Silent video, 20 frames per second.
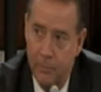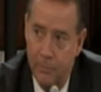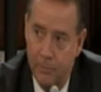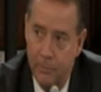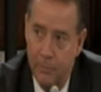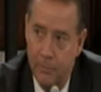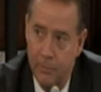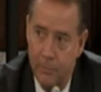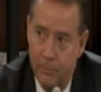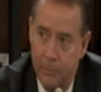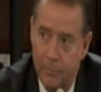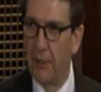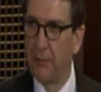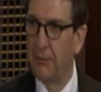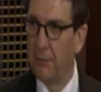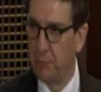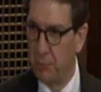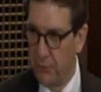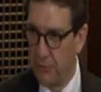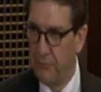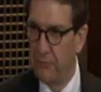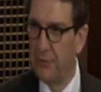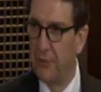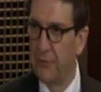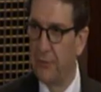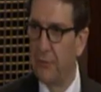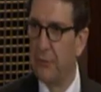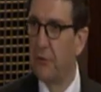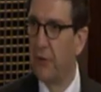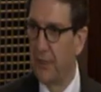Very good. Well, I
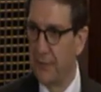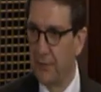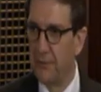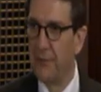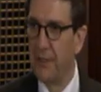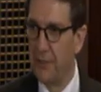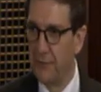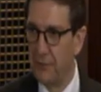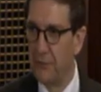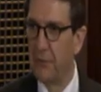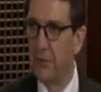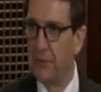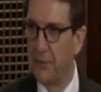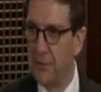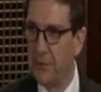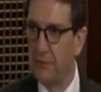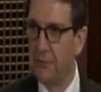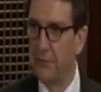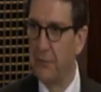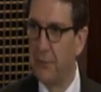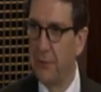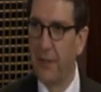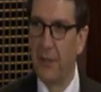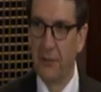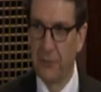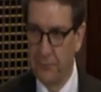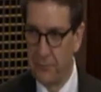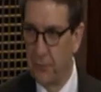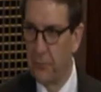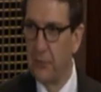appreciate your direct attention on the issue, and
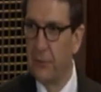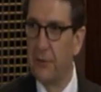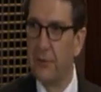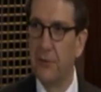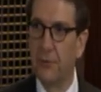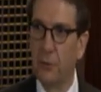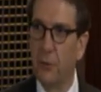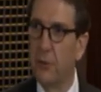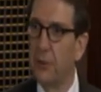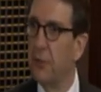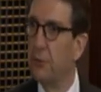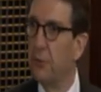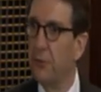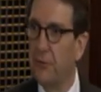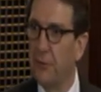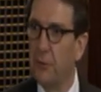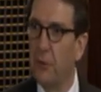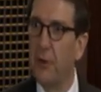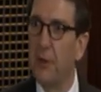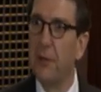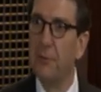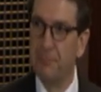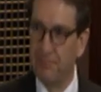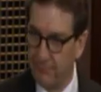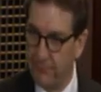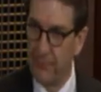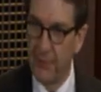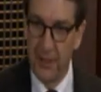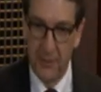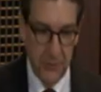I look forward to working with you on it.
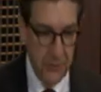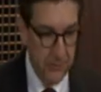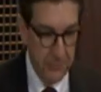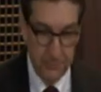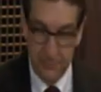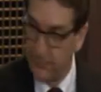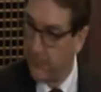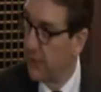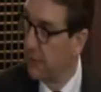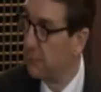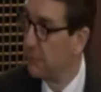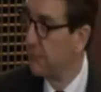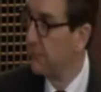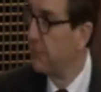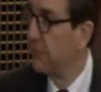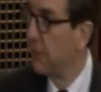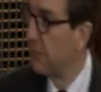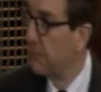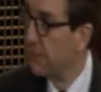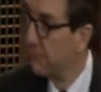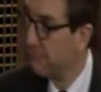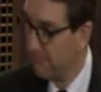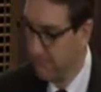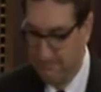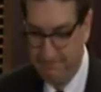Thank you. Thank you, Mr. Chairman.